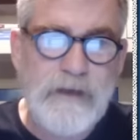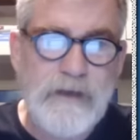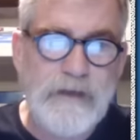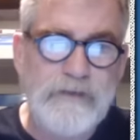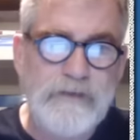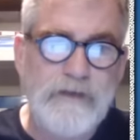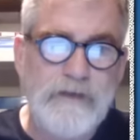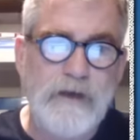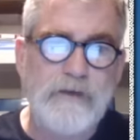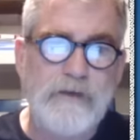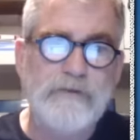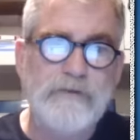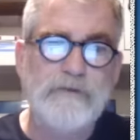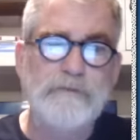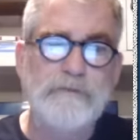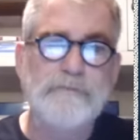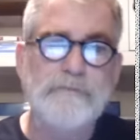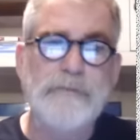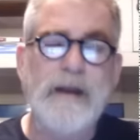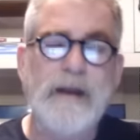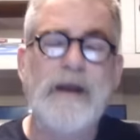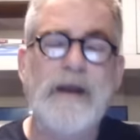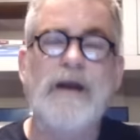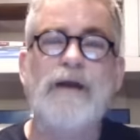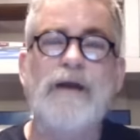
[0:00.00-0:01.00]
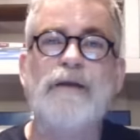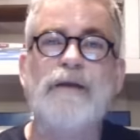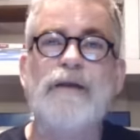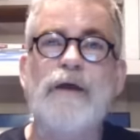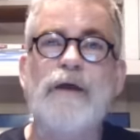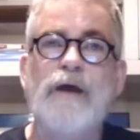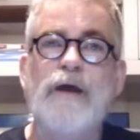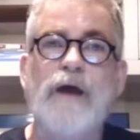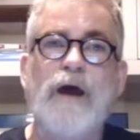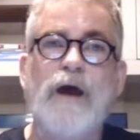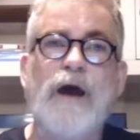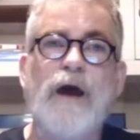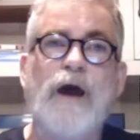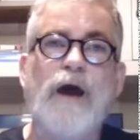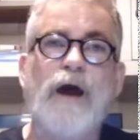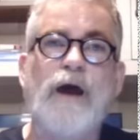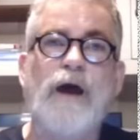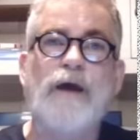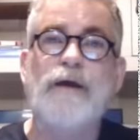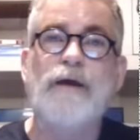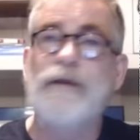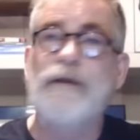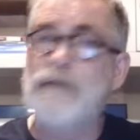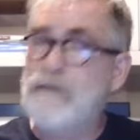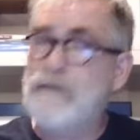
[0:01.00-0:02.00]
and Dr. Merritt,
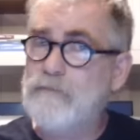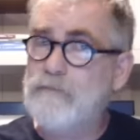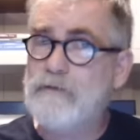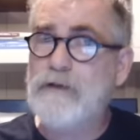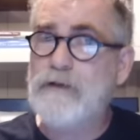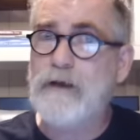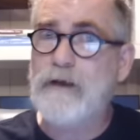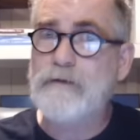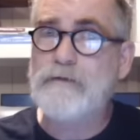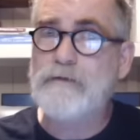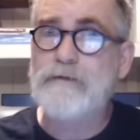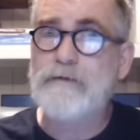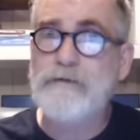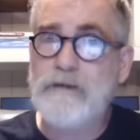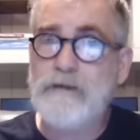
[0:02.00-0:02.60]
uh, and even Dr.